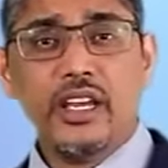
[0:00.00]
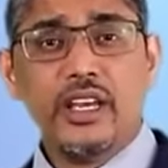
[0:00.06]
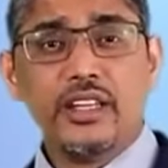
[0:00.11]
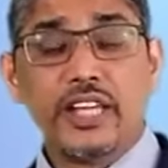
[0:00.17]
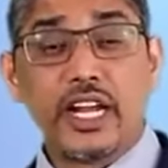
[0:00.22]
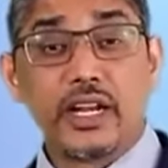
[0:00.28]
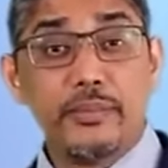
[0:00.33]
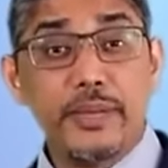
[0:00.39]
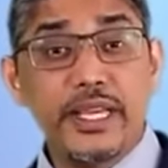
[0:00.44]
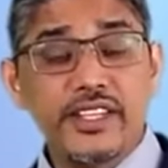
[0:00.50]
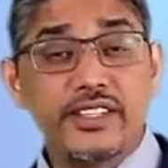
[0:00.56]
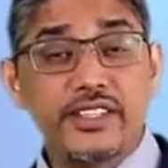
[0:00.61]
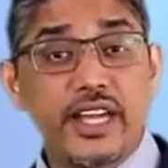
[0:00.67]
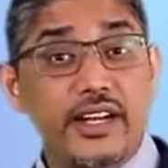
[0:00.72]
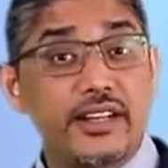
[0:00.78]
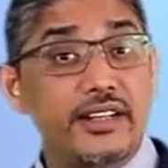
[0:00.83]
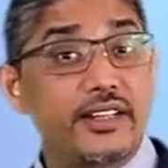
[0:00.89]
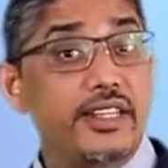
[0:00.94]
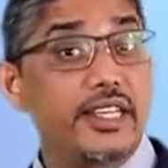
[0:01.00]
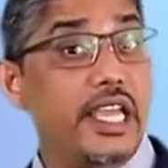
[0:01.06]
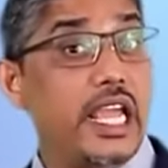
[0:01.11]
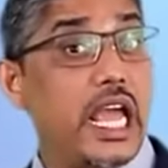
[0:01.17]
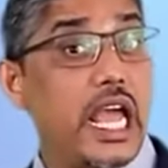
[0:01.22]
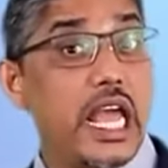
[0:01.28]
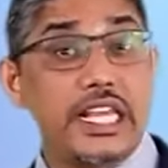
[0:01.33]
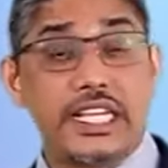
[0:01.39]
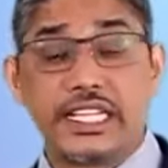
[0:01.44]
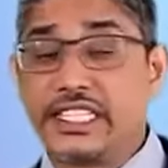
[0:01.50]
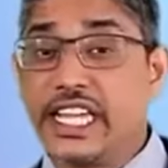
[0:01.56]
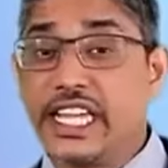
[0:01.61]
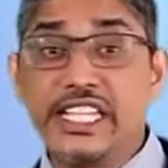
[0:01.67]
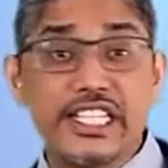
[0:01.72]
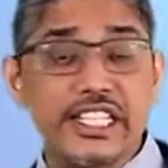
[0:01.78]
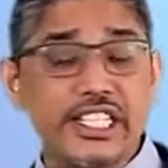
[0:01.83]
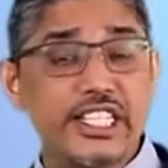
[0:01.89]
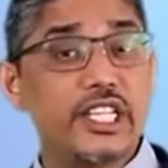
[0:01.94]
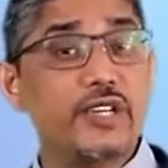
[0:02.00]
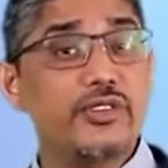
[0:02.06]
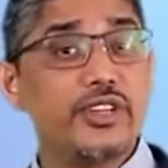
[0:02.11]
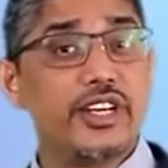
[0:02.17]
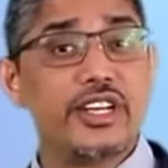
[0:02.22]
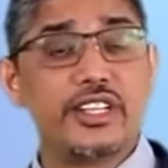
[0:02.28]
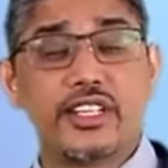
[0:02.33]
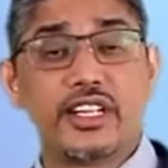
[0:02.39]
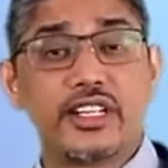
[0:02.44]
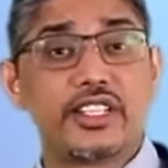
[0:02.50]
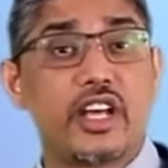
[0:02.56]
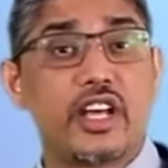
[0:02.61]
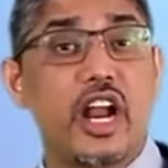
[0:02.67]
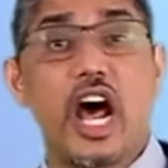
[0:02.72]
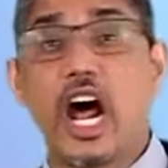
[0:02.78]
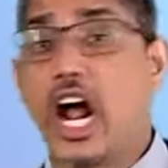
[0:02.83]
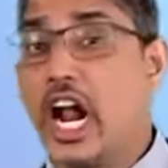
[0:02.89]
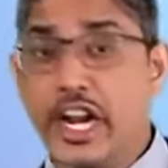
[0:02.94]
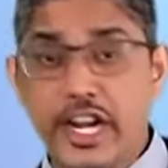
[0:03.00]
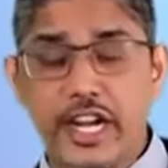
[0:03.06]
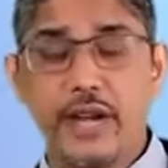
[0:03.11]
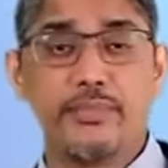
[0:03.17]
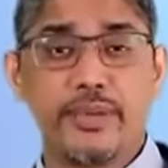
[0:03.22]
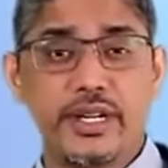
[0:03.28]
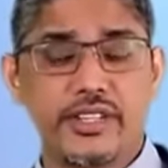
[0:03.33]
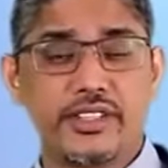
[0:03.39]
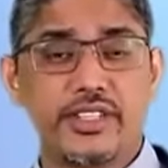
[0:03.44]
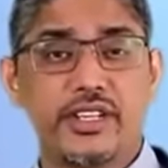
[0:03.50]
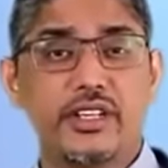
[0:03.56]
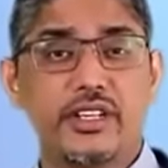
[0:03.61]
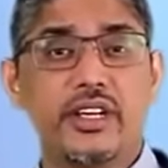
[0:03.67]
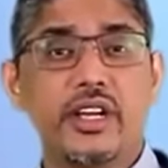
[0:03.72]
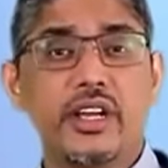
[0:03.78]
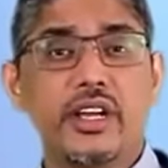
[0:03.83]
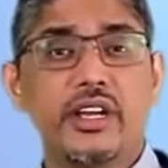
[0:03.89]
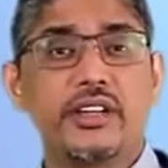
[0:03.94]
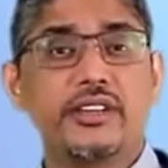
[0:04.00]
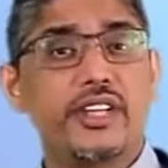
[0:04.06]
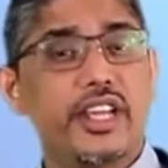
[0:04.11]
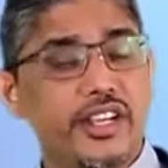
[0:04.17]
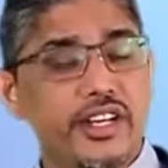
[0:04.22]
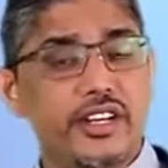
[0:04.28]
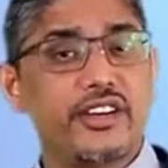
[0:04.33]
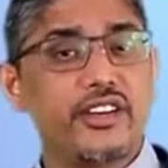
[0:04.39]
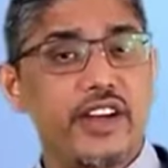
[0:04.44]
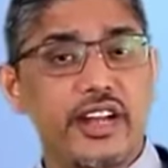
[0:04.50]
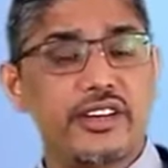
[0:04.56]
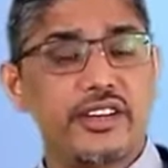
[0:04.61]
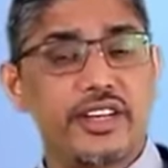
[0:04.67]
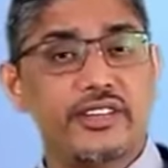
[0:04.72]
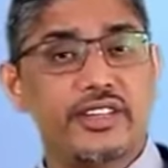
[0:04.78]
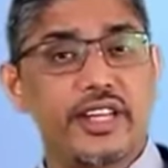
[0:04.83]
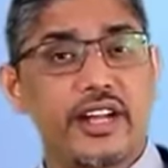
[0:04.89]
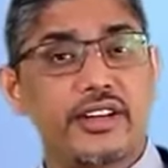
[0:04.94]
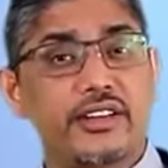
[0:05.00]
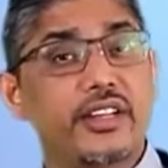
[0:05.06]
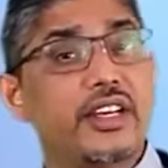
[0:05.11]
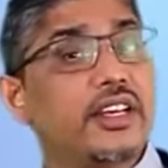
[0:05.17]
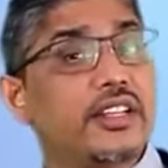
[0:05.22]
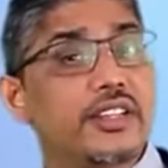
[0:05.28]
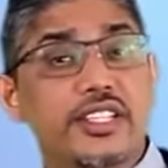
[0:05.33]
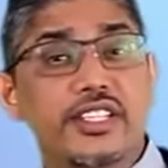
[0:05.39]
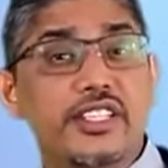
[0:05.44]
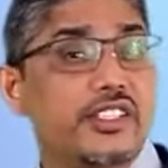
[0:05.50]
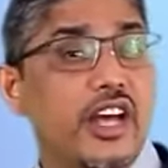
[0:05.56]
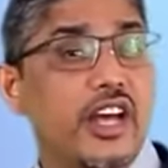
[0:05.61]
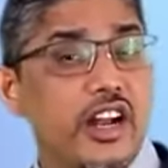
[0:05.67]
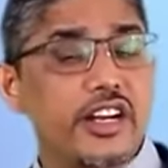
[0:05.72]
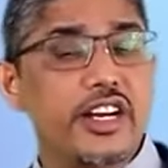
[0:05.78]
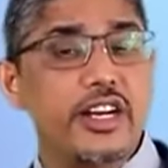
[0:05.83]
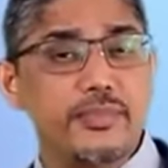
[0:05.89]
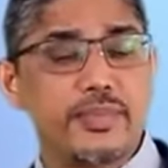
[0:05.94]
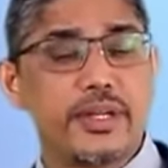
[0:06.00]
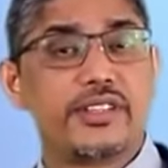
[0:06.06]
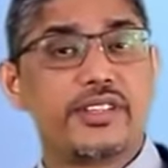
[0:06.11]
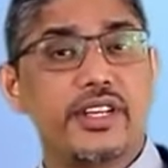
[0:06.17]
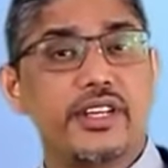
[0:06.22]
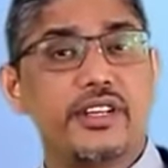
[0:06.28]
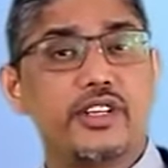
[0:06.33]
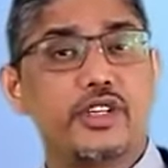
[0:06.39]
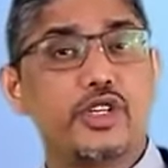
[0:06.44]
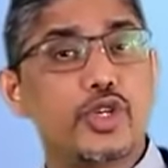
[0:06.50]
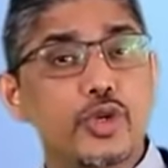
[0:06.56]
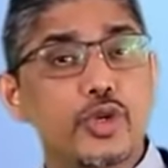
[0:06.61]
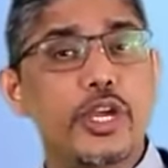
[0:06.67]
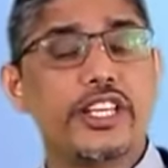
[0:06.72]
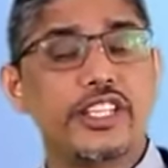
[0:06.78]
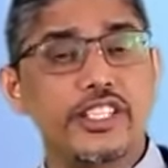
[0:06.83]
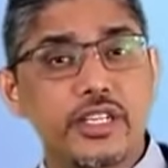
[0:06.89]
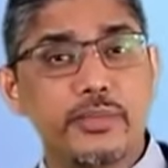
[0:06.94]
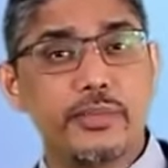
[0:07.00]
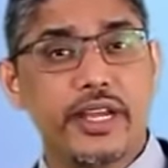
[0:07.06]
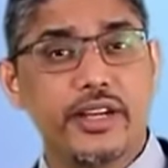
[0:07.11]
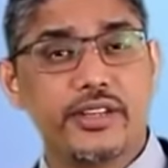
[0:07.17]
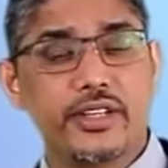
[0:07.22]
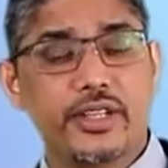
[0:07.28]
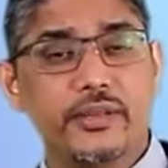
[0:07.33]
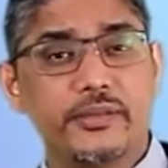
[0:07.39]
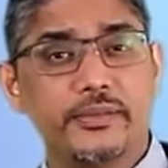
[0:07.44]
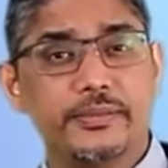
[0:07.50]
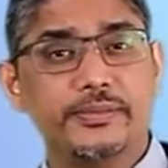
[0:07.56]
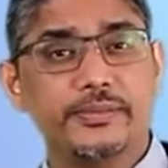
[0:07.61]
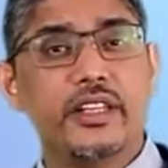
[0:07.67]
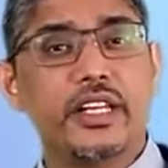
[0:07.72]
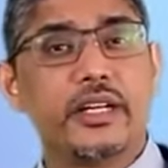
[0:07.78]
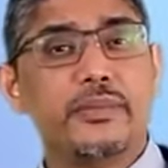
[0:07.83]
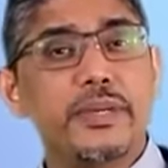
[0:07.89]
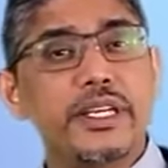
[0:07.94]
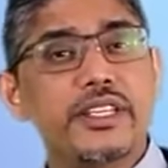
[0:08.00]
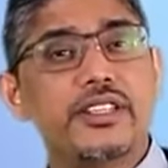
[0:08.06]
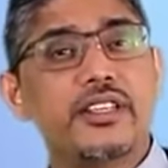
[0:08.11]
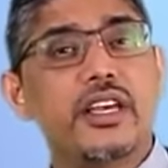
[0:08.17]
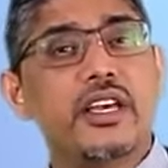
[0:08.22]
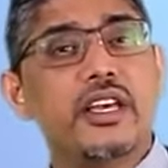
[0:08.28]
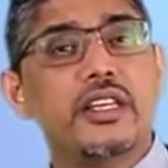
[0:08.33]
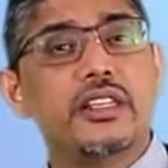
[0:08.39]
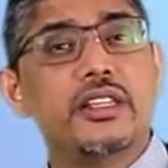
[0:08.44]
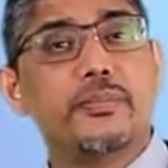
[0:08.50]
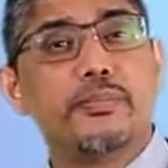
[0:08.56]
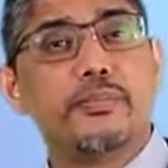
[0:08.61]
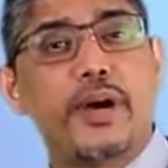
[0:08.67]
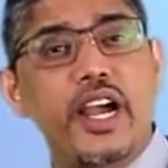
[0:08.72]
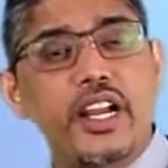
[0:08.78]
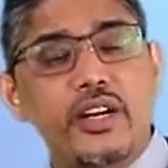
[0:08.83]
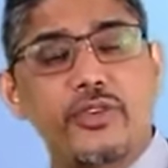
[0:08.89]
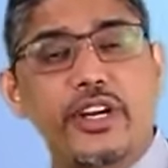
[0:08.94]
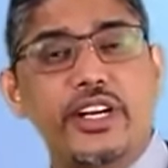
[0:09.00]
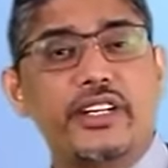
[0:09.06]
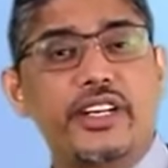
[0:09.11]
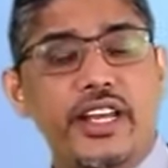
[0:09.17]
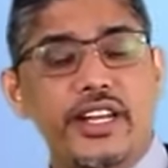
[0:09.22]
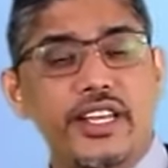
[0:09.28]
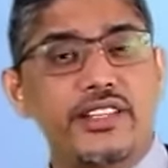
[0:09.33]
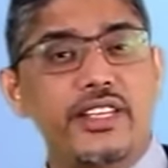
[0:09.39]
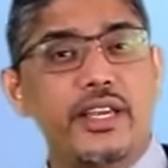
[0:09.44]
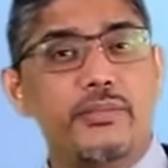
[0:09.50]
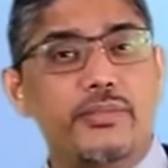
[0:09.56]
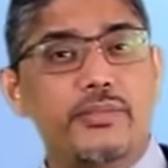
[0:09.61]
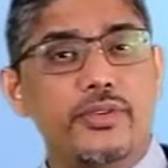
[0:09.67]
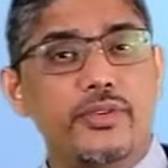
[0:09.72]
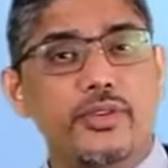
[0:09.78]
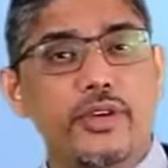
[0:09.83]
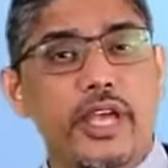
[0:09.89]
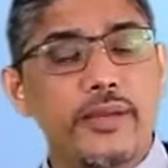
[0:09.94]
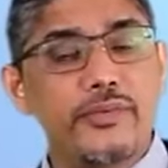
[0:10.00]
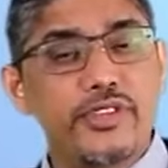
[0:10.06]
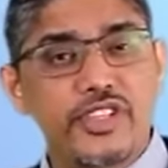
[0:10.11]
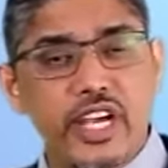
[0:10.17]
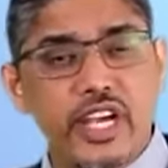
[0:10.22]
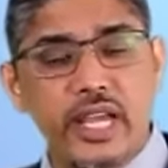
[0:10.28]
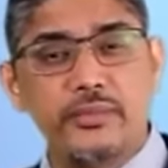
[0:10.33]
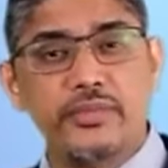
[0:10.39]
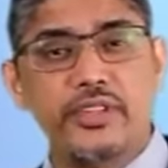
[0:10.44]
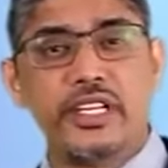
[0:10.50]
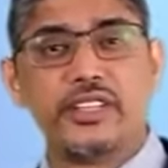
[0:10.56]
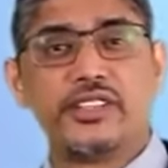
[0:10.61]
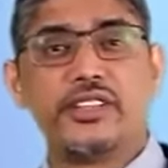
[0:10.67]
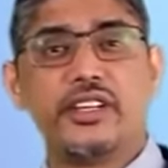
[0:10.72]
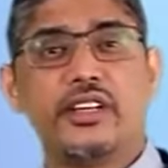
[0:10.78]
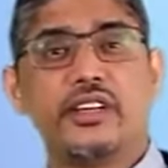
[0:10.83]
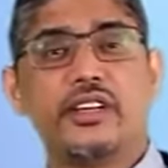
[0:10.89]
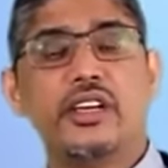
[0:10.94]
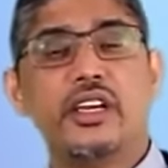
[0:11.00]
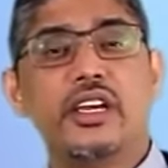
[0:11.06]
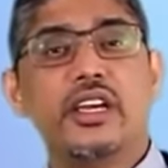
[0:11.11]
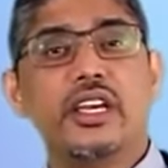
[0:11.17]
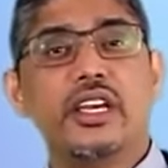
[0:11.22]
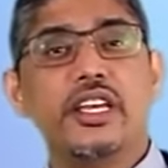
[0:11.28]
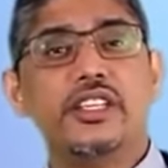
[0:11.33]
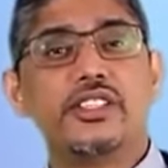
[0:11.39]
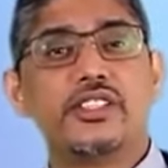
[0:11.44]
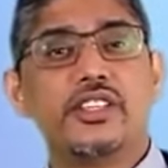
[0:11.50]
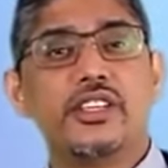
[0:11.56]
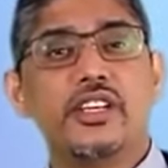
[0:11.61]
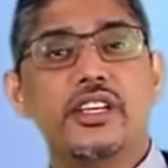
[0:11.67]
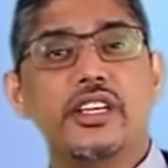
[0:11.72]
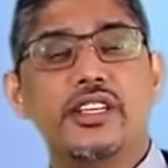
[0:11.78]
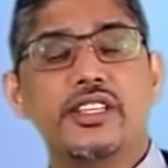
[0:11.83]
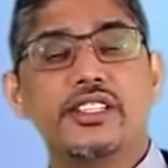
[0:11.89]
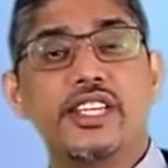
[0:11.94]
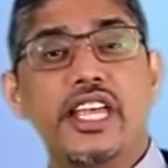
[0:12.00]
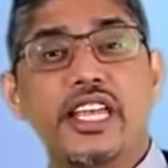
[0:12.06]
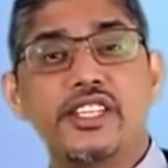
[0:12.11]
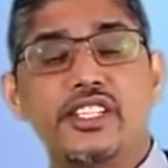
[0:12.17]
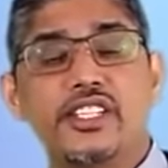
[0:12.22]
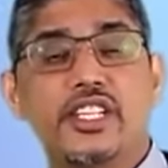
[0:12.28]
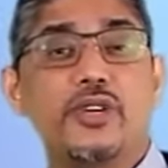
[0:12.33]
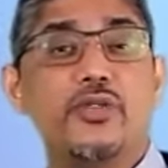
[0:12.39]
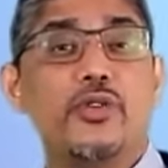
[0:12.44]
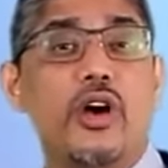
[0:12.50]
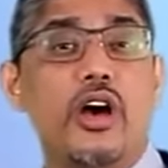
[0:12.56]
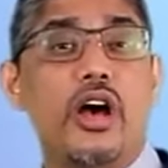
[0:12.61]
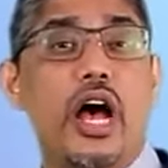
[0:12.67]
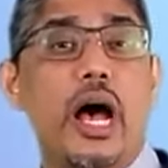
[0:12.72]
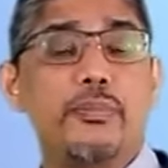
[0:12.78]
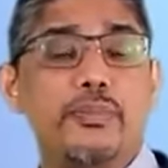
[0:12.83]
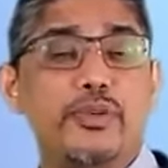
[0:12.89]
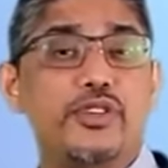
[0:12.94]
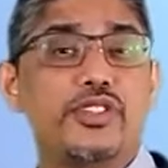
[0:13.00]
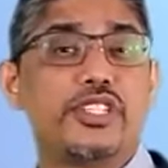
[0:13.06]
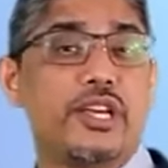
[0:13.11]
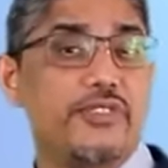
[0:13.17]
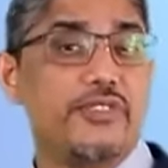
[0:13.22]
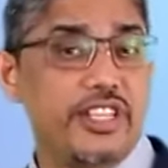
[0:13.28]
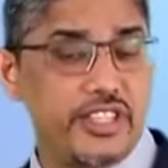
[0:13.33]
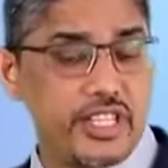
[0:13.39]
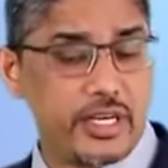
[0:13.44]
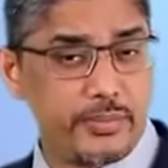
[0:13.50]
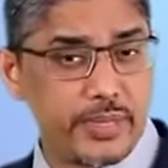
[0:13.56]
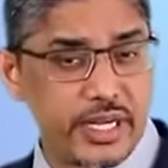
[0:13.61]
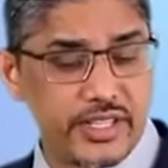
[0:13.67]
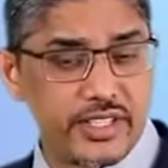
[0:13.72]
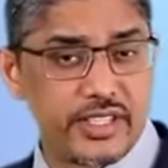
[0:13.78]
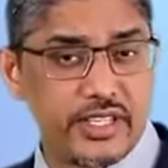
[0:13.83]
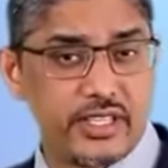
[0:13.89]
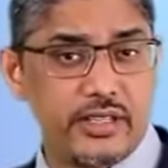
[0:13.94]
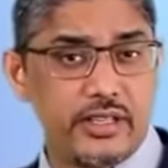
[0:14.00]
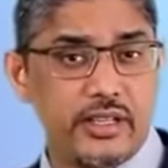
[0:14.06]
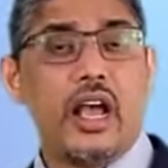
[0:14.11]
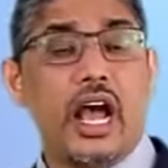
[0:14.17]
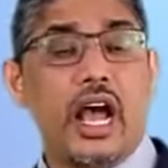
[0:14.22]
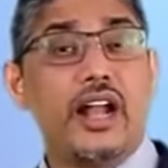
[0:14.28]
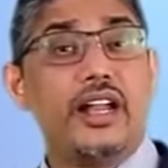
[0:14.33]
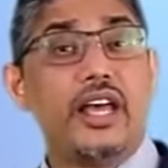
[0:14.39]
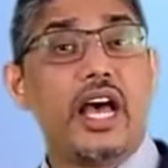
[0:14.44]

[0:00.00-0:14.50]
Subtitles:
That means that the sensitivity results are 100%, take it granted that this is 100% true estimate. That means the pyruvate kinase M2 enzyme testing is sensitive up to 73% and